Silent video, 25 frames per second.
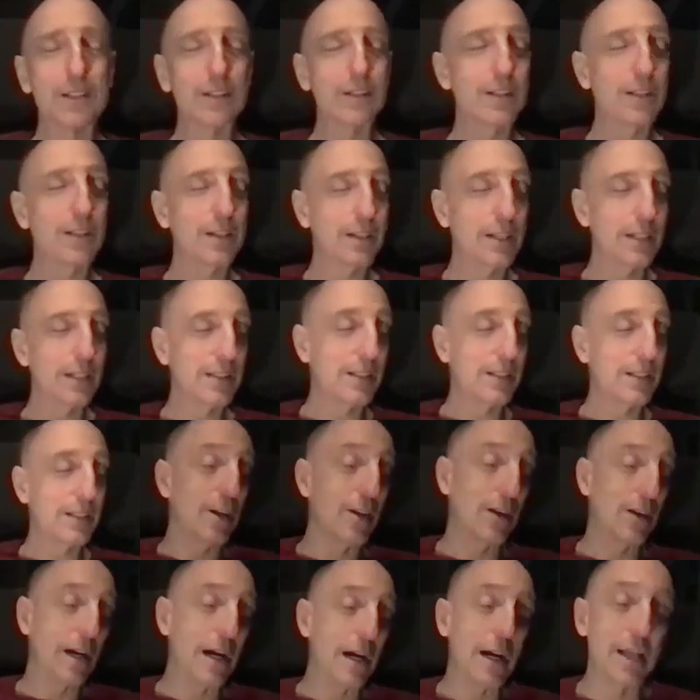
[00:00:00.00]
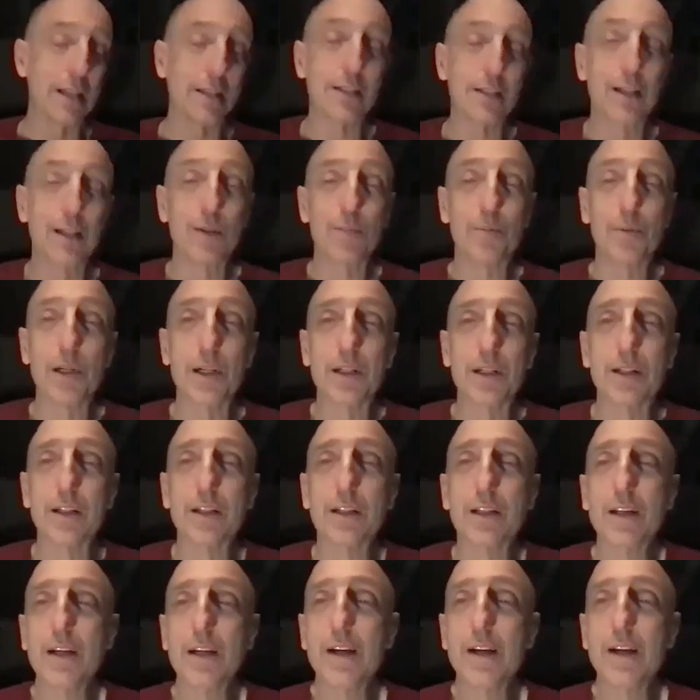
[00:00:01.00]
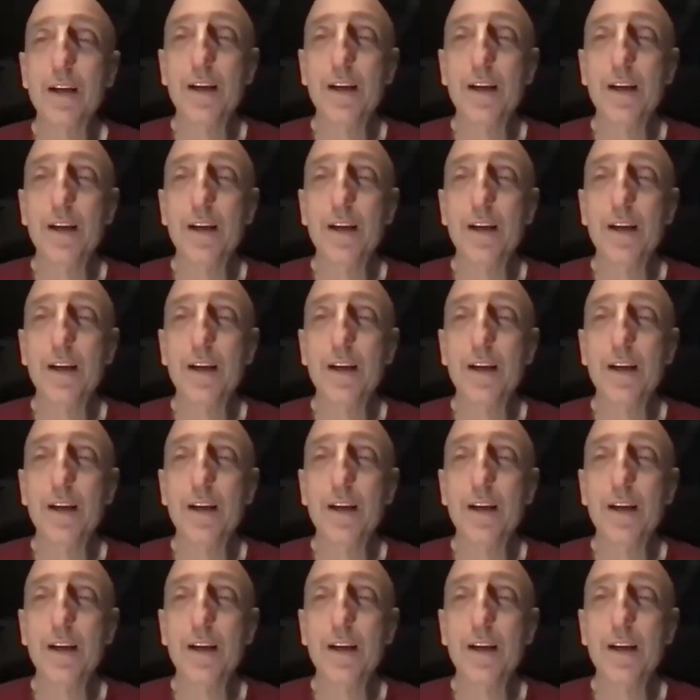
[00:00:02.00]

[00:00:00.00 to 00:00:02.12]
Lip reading: here, and that's how I ended up on it.